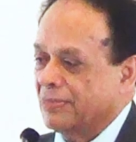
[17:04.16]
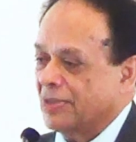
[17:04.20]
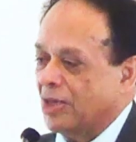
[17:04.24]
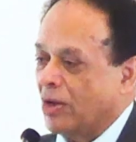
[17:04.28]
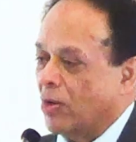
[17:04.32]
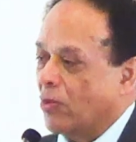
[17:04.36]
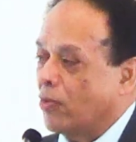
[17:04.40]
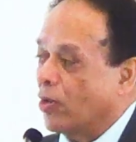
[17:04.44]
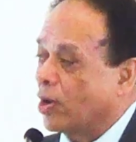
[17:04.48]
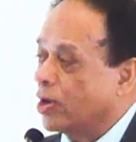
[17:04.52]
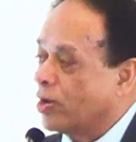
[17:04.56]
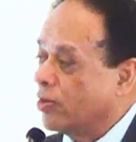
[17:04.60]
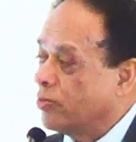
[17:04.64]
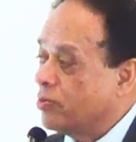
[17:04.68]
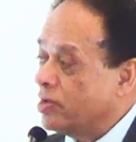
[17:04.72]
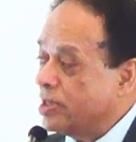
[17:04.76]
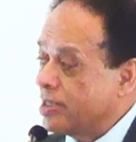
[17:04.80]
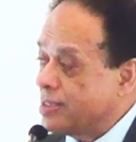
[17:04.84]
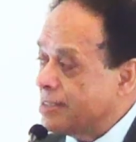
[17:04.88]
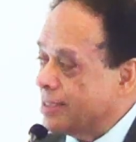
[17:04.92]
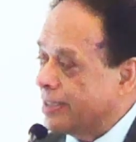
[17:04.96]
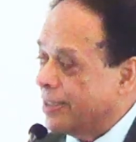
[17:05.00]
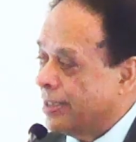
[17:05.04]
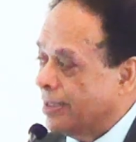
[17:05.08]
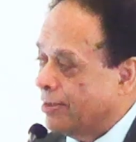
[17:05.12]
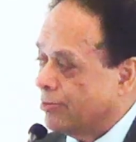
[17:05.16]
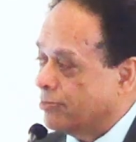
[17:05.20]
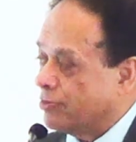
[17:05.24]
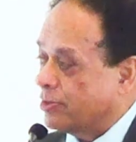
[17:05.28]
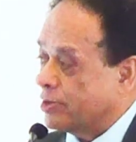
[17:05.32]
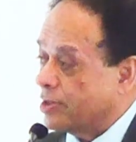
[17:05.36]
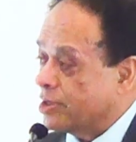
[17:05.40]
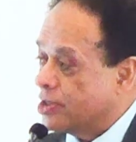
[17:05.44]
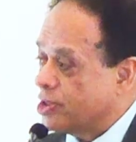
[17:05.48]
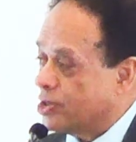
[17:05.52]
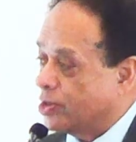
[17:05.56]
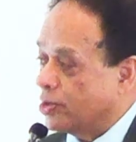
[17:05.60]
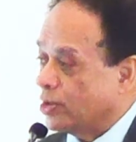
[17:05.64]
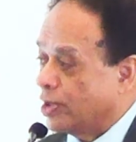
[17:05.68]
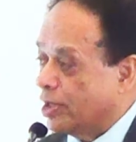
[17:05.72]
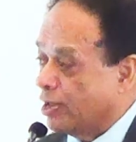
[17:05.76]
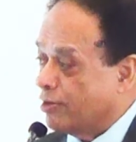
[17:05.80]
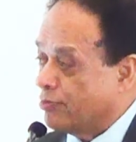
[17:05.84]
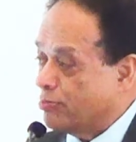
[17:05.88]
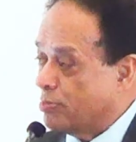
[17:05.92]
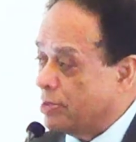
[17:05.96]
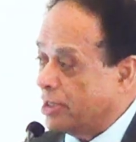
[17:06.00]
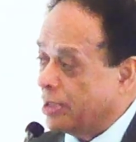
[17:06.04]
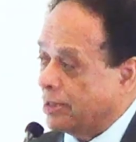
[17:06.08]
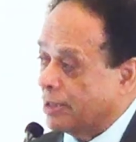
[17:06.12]
But what do we say? First you
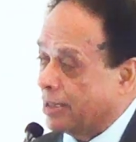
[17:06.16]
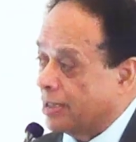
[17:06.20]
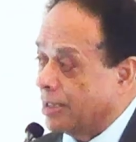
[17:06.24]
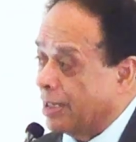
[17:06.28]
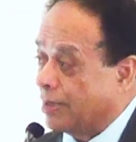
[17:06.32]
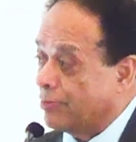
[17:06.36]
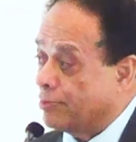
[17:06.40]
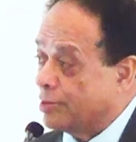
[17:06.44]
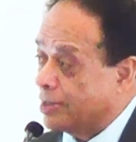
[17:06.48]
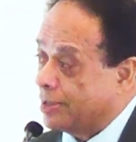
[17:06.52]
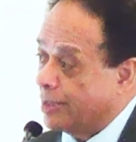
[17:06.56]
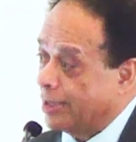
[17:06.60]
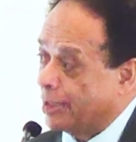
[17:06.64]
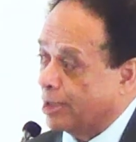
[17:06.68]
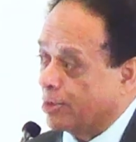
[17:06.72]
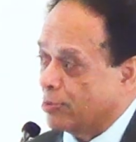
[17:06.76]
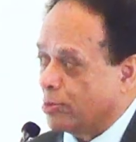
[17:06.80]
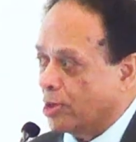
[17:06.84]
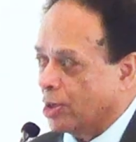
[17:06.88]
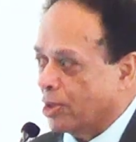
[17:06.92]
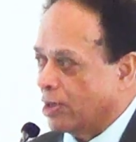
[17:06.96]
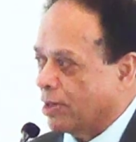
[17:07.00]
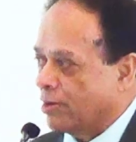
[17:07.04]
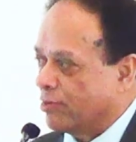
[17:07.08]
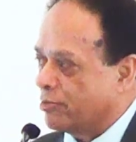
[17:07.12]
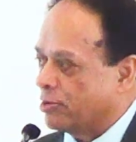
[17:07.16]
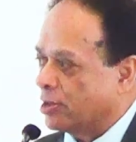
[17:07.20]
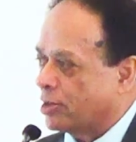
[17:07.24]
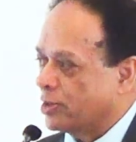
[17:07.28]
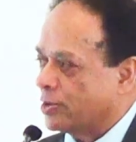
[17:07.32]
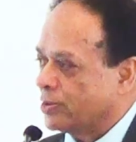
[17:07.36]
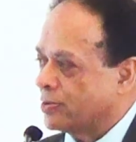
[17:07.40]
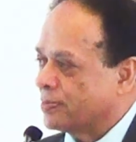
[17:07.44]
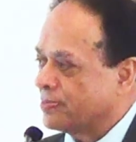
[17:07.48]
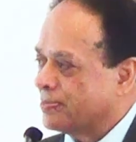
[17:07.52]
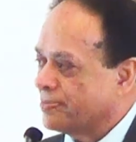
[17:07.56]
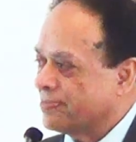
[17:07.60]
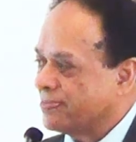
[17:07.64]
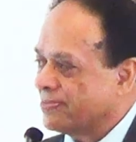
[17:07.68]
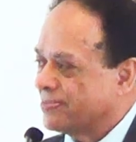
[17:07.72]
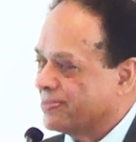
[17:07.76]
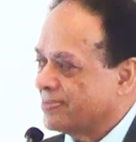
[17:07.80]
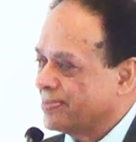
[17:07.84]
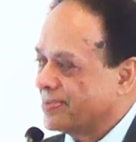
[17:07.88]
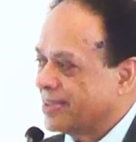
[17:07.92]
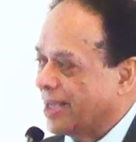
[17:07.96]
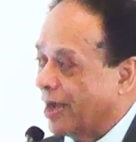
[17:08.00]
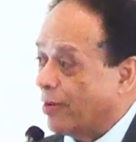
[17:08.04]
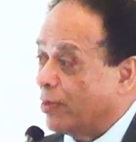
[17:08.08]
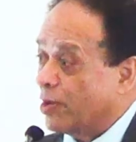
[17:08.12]
love me, then I will think about loving you.
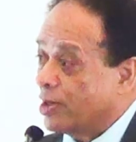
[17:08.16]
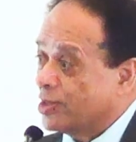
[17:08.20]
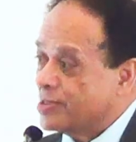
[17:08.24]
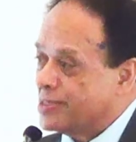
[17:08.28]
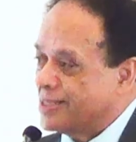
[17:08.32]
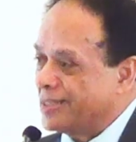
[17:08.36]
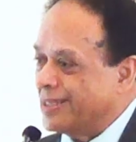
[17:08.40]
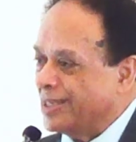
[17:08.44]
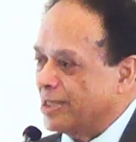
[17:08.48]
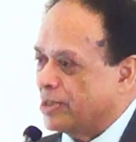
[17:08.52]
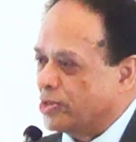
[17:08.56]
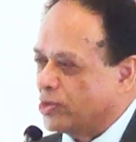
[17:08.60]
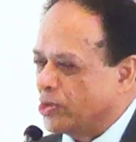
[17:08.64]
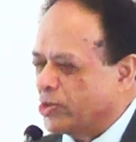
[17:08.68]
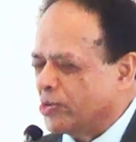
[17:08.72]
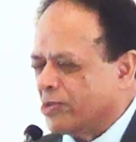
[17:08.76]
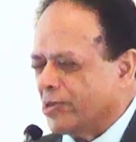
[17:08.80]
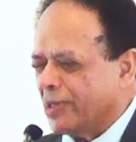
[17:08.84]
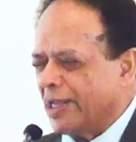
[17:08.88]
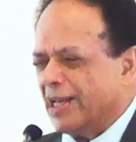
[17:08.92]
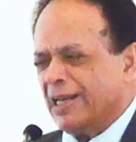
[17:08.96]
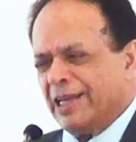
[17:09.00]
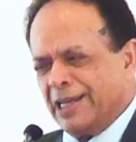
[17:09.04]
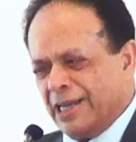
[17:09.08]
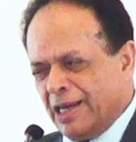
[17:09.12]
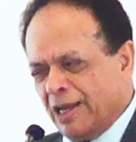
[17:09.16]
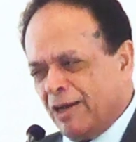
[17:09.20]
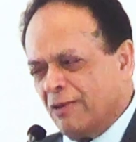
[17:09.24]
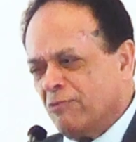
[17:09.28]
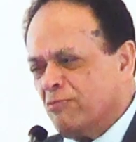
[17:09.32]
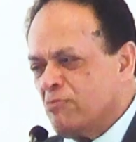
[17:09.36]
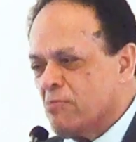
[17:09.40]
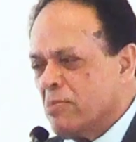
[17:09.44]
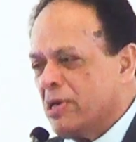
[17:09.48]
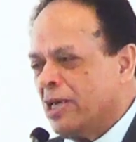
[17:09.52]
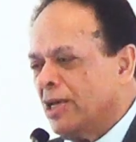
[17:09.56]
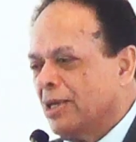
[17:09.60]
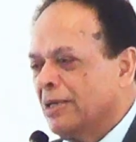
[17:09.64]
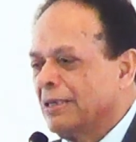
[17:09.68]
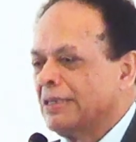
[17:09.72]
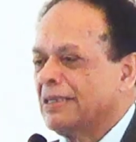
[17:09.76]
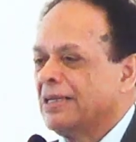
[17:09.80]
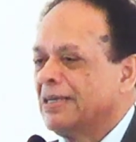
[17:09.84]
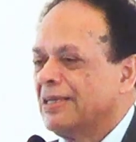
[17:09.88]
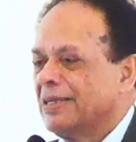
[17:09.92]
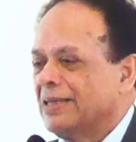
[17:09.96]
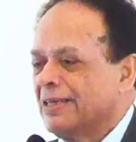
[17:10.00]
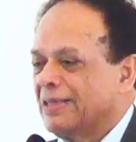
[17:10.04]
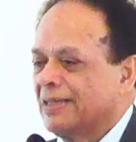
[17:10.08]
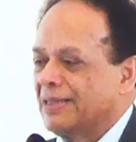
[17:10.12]
I want to see, do you really love
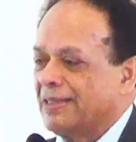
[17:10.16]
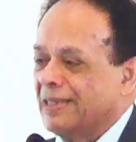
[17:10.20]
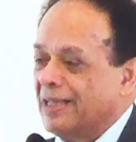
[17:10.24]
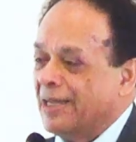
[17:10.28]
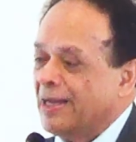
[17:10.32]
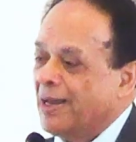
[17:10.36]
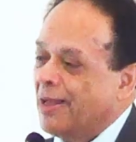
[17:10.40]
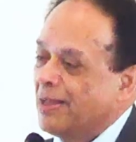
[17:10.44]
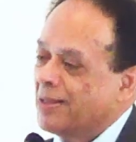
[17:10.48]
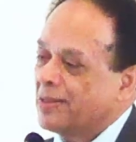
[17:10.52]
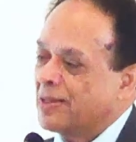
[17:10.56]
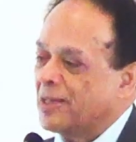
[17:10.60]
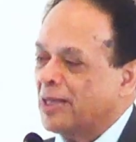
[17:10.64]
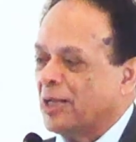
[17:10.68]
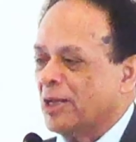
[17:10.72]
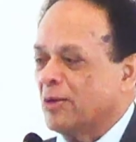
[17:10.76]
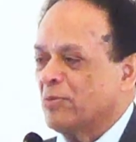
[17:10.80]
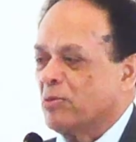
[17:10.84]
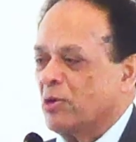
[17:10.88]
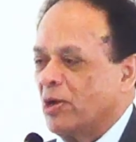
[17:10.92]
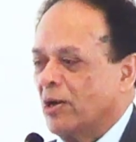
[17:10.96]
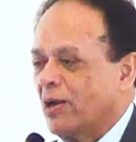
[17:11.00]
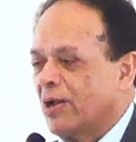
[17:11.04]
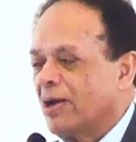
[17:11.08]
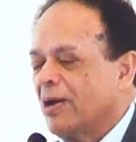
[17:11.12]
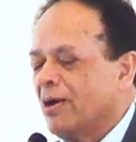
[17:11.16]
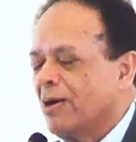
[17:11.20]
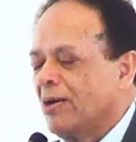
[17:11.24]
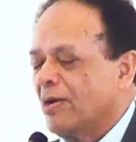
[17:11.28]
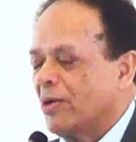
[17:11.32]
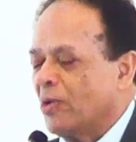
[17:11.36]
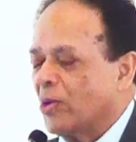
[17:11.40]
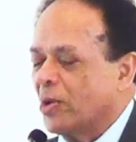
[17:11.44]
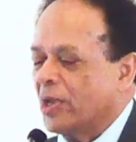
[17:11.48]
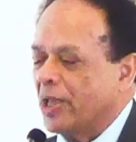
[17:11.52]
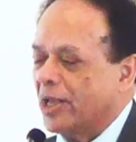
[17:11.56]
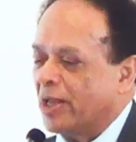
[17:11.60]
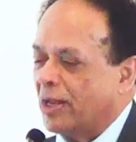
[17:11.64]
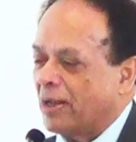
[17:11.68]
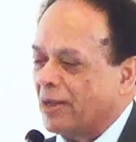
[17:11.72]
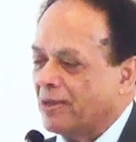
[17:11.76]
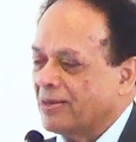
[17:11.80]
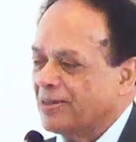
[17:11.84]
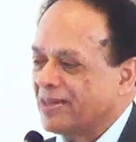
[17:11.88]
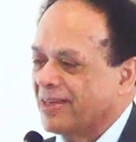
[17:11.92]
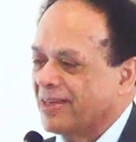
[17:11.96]
me? Then I'll think about, okay.